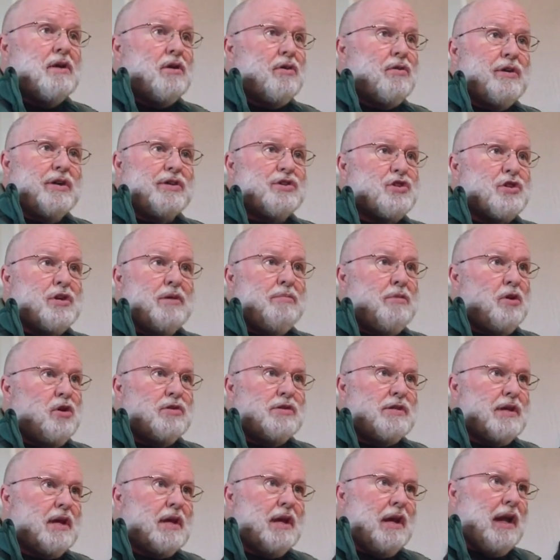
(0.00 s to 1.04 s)
Christian
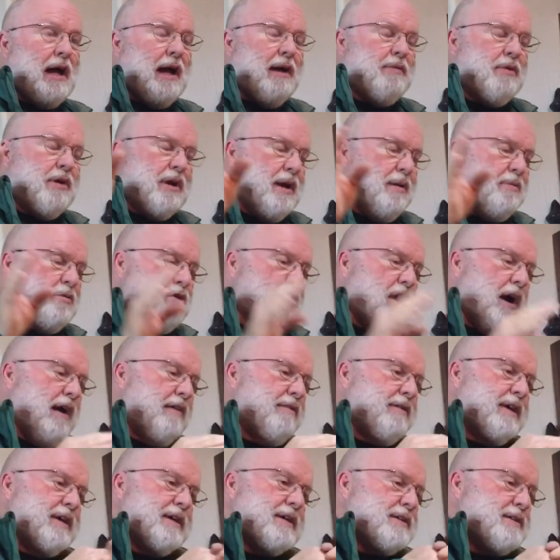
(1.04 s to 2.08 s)
music a lot when I'm
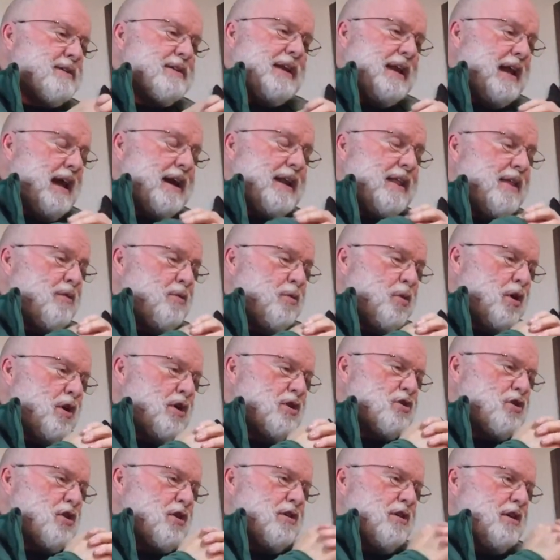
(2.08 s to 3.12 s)
driving because a lot of the
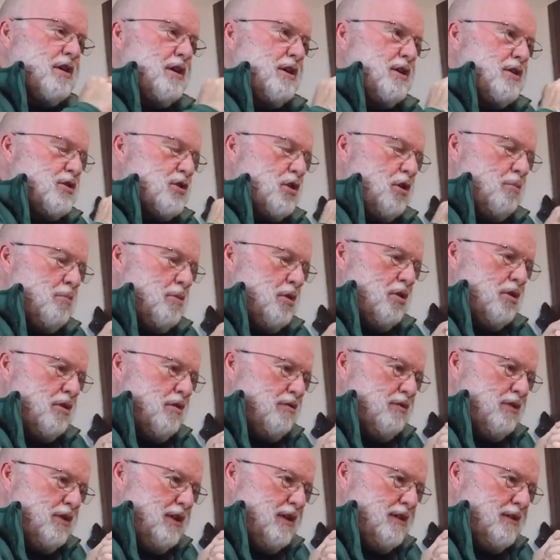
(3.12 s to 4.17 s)
words are so
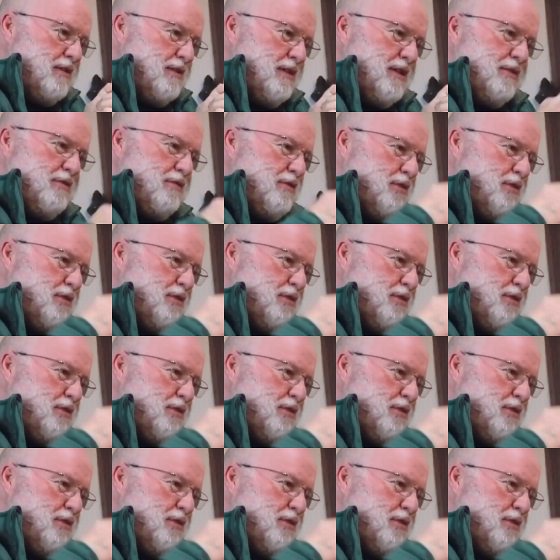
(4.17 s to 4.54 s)
beautiful uh,